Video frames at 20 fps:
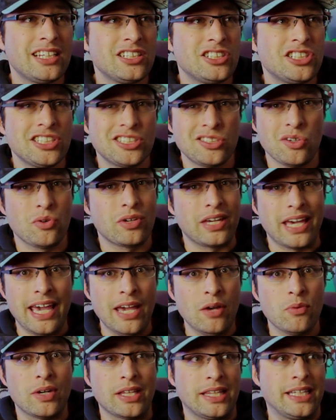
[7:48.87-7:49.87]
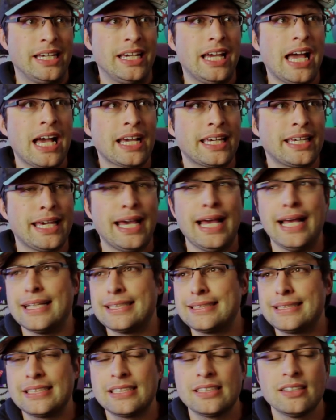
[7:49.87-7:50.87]
And she's okay with it, I
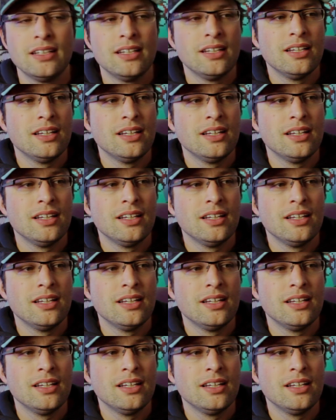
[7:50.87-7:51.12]
guess,